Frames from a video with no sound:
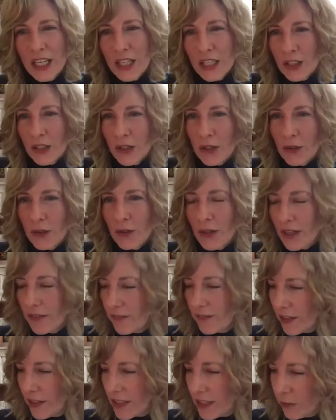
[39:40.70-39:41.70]
You know,
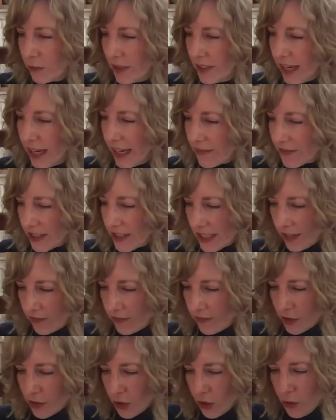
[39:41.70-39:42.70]
we have
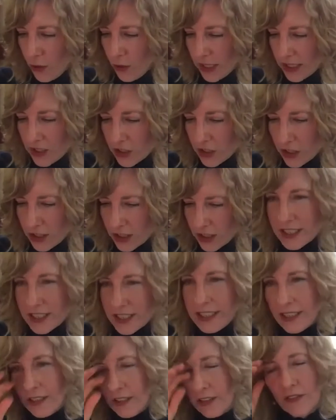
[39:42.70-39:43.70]
several questions
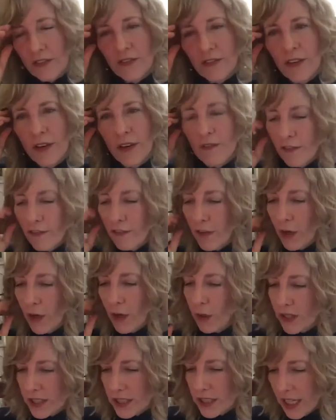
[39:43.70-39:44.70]
here from
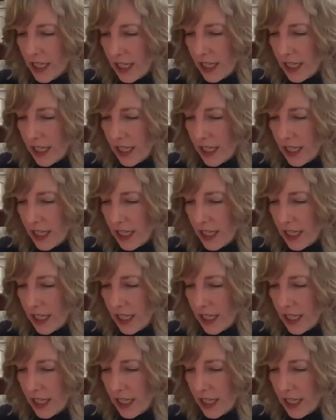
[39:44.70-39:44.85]
folks,